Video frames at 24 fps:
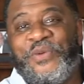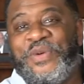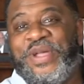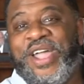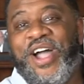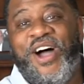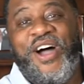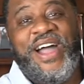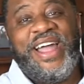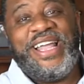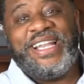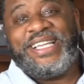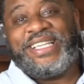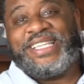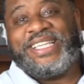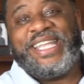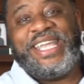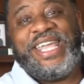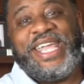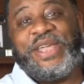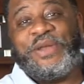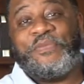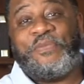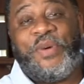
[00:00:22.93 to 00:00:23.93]
We are
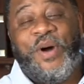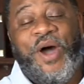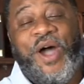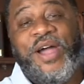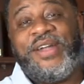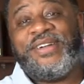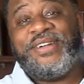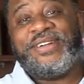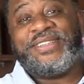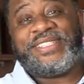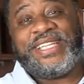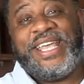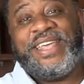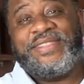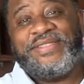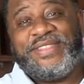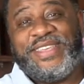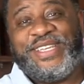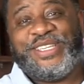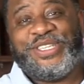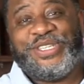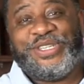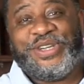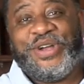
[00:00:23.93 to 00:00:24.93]
indeed partners
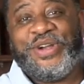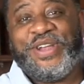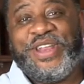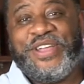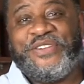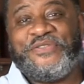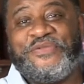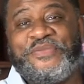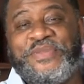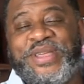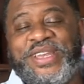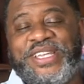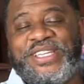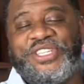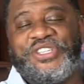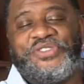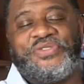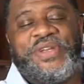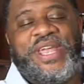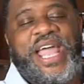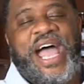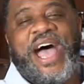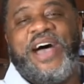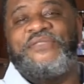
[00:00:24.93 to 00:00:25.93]
in this journey of
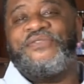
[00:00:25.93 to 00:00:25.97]
ministry.